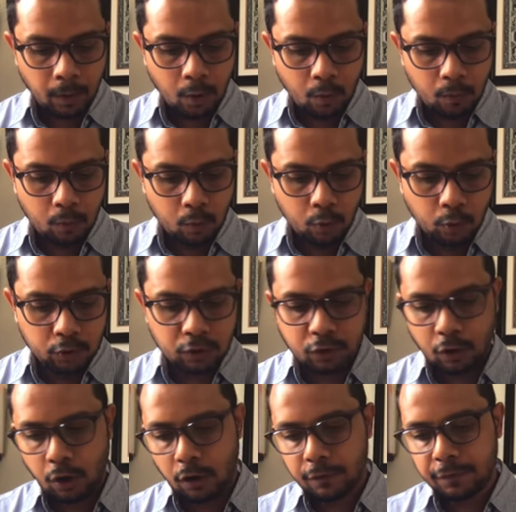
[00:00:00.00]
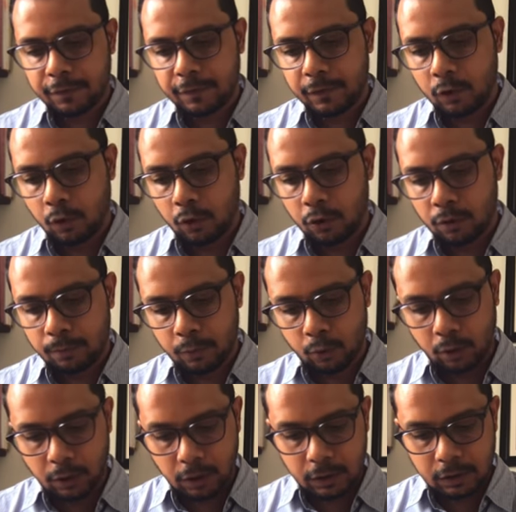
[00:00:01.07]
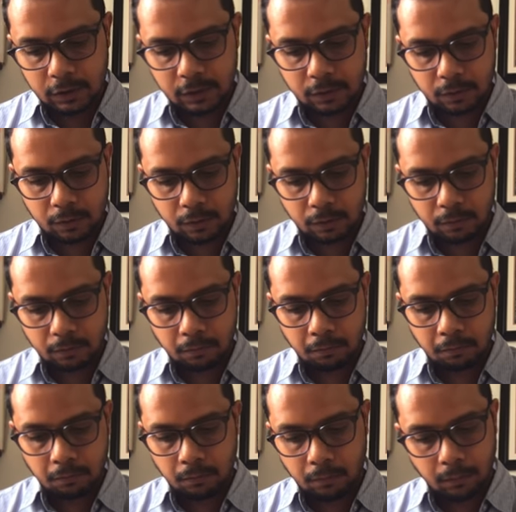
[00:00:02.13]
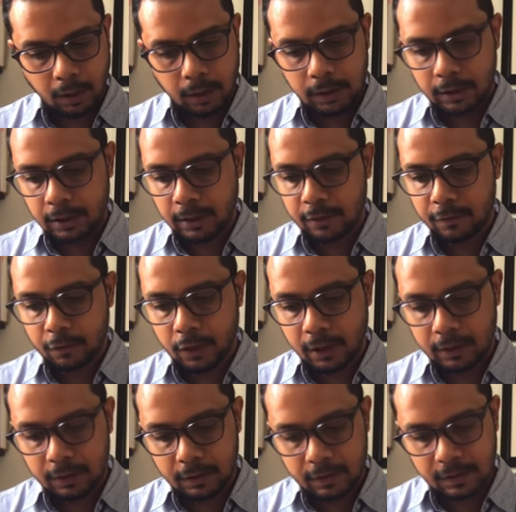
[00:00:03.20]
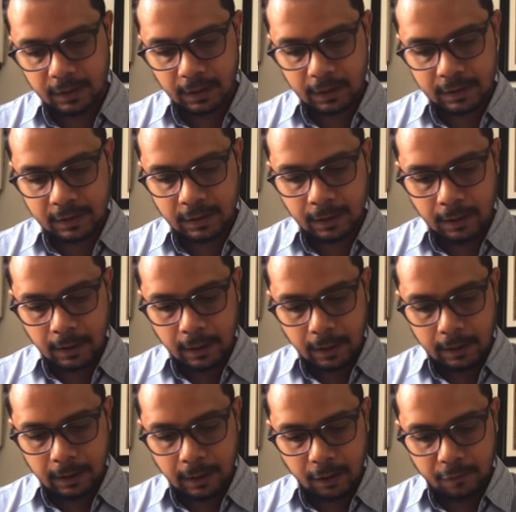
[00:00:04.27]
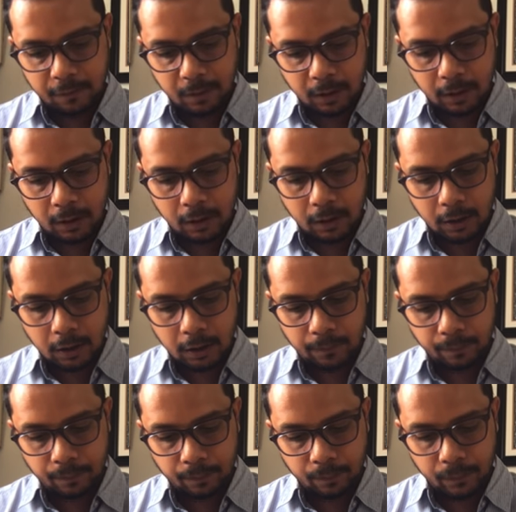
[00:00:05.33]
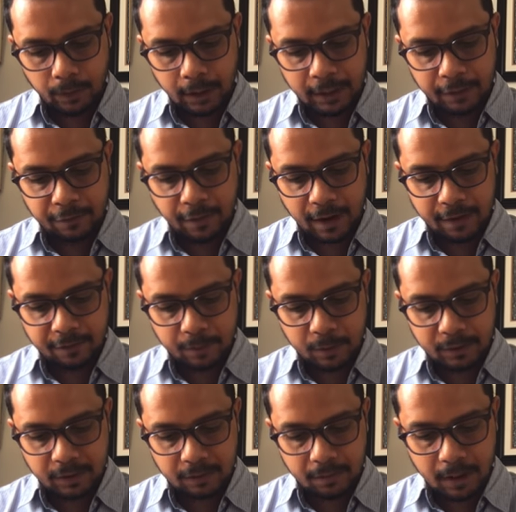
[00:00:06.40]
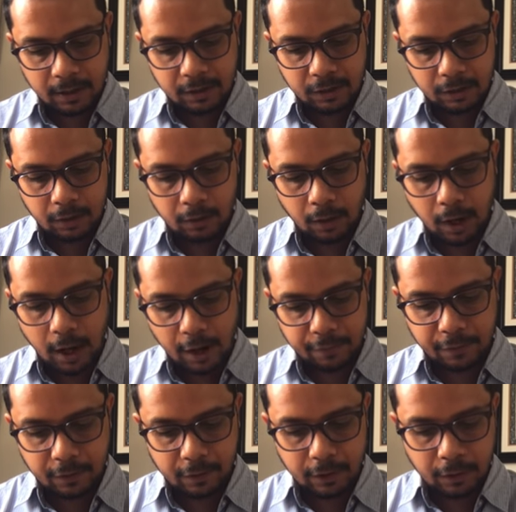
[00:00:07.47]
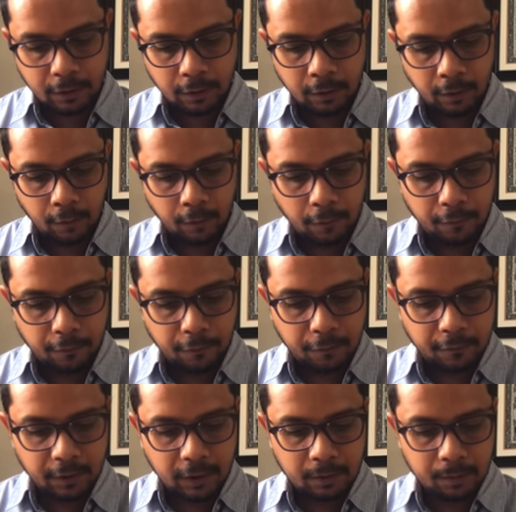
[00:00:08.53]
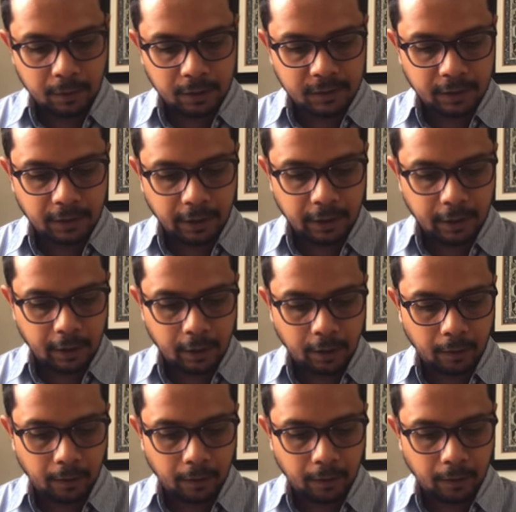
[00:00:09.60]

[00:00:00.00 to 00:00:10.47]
Most of your brokers, and India Infoline in this case, gave me a 85% margin after a 15% haircut.